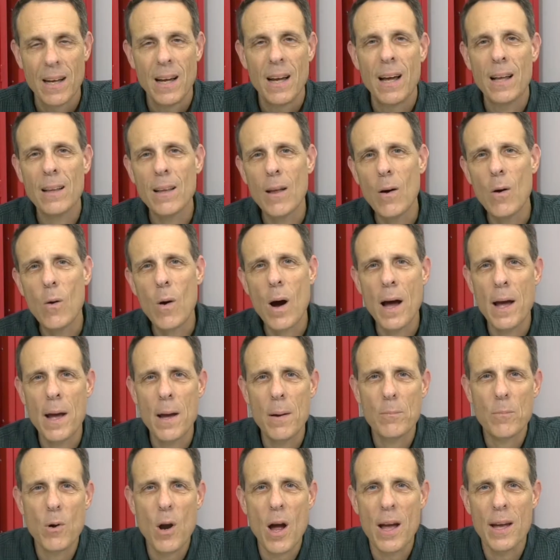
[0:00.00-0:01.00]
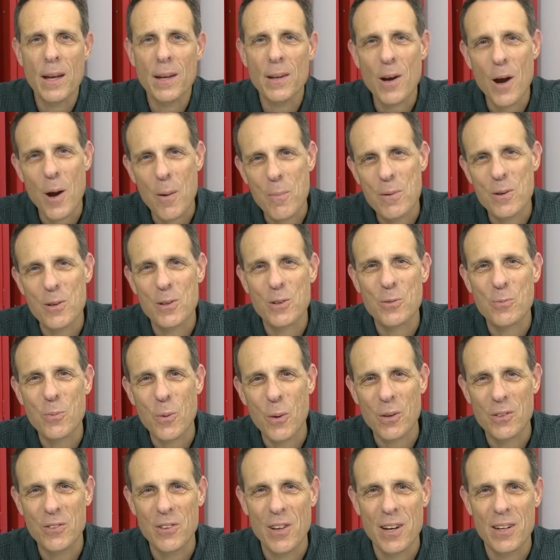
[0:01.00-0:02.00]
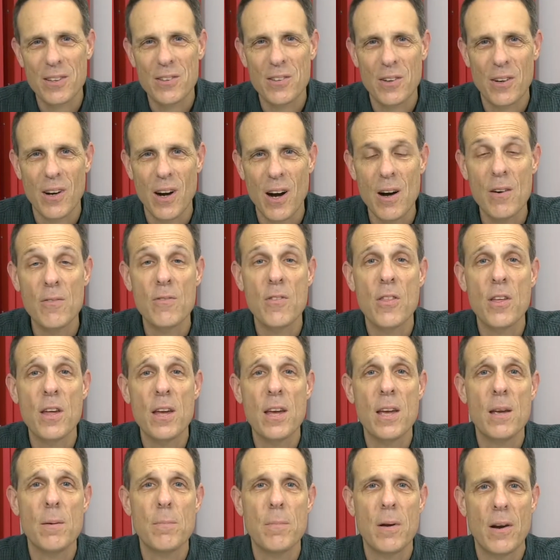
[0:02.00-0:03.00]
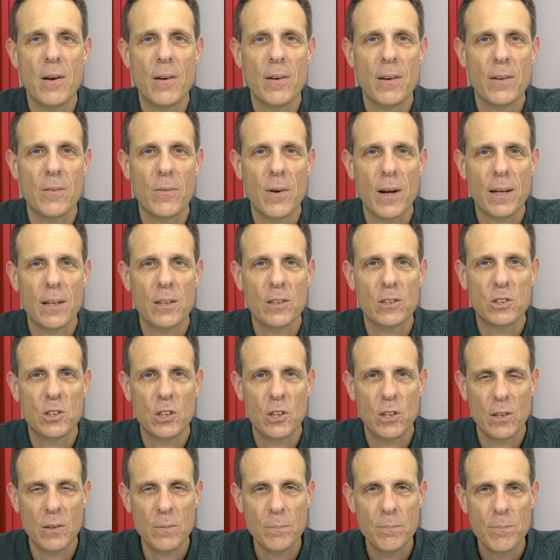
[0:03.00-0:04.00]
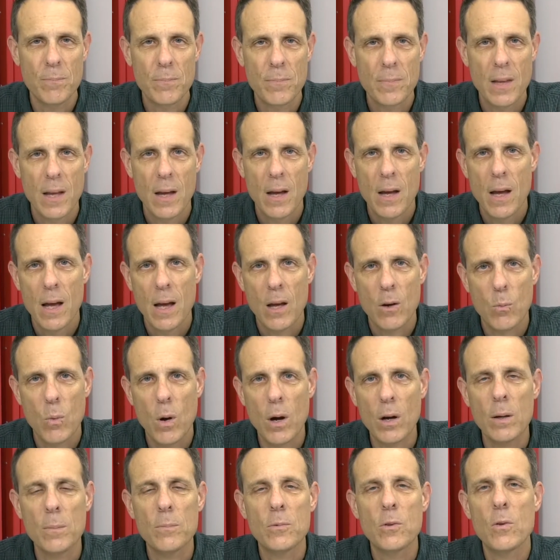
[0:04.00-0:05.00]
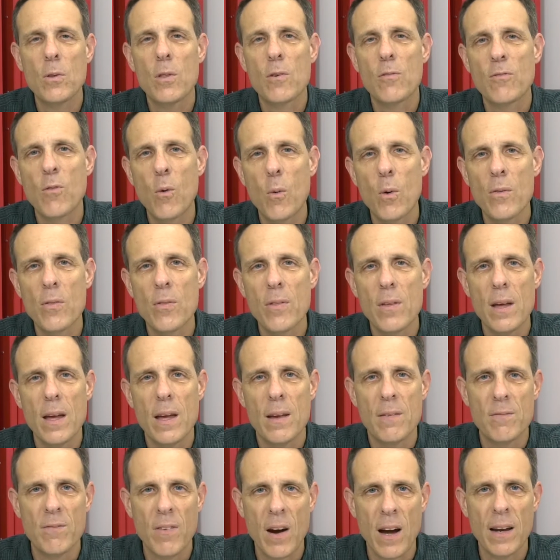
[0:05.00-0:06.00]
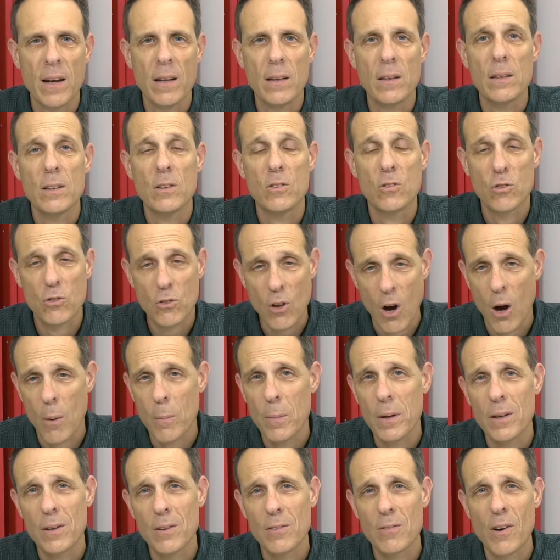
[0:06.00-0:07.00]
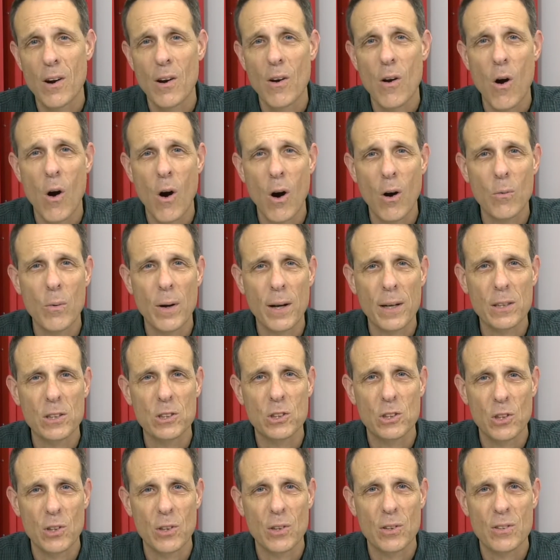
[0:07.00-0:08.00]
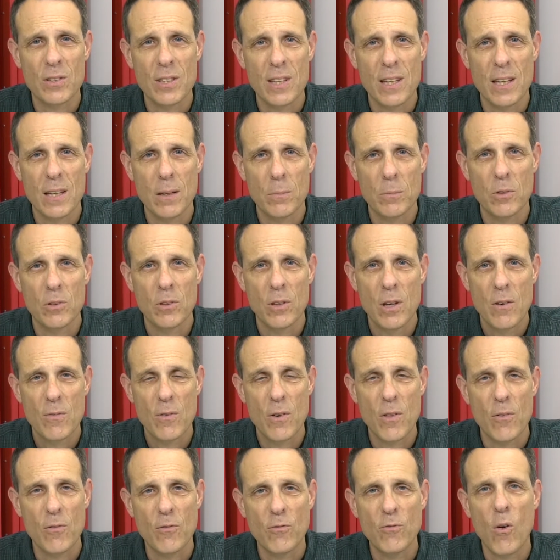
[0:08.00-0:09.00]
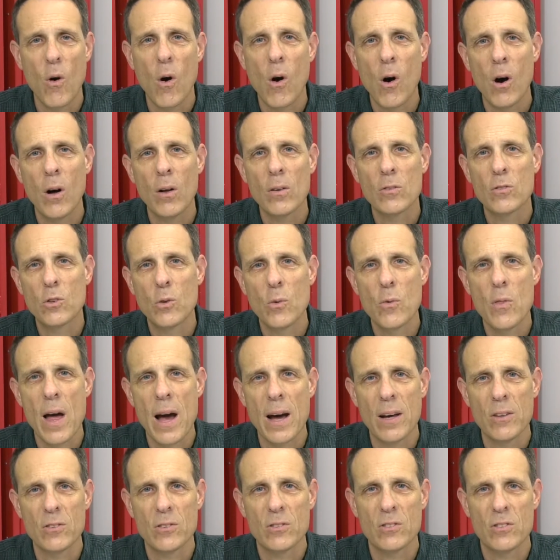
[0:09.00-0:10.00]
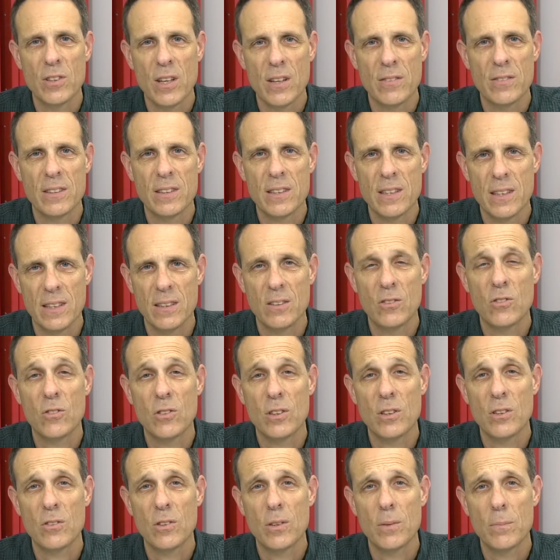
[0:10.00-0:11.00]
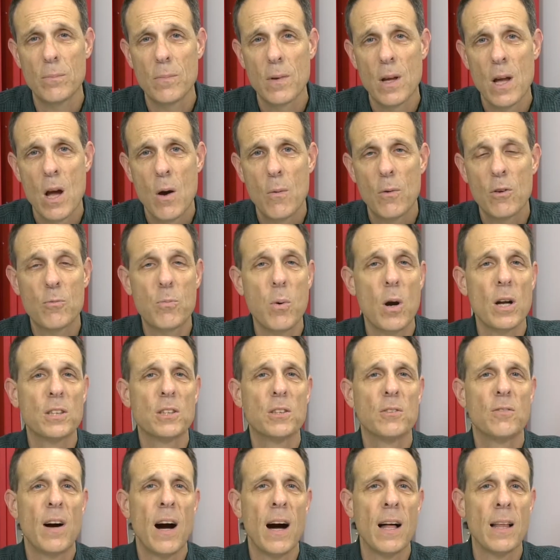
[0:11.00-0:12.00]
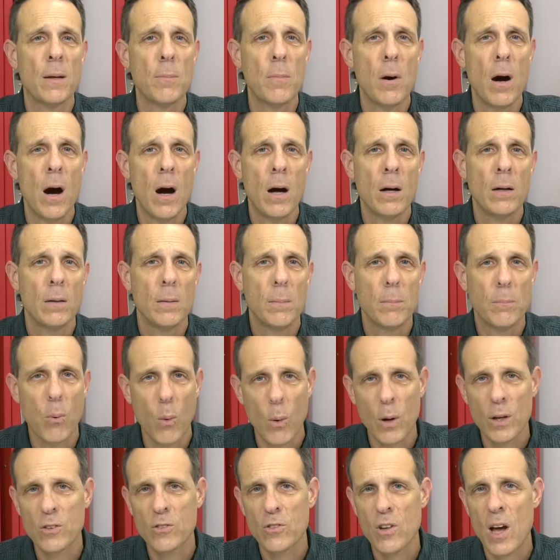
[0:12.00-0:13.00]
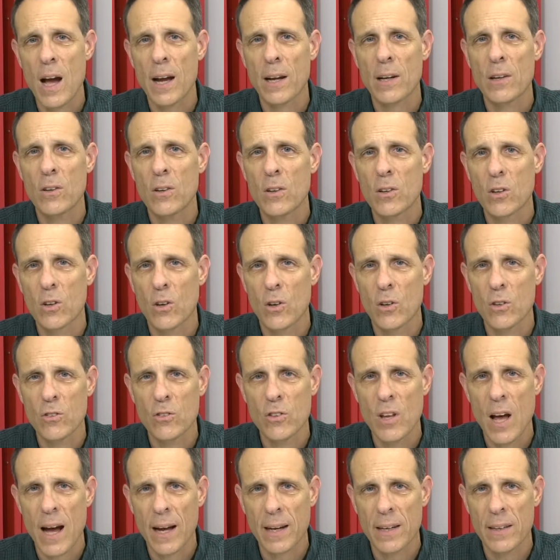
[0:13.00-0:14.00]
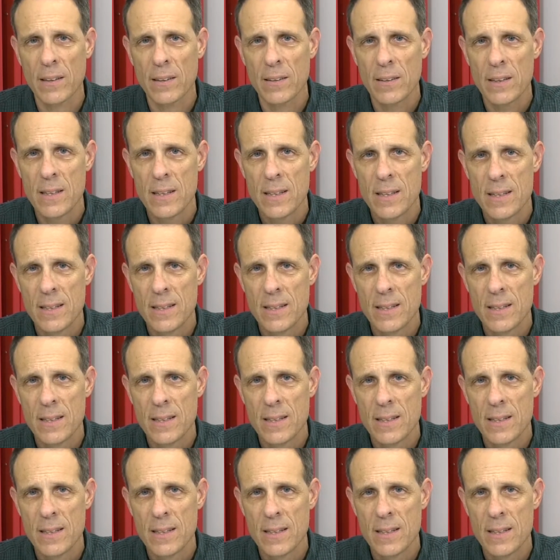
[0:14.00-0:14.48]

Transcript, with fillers: Hello, I am Brian Carpenter, sports editor of the Meriden Record Journal, and welcome to the fourth and final installment of our All Record Journal teams for the fall 2017 season. We've brought you volleyball, boys soccer, girls soccer,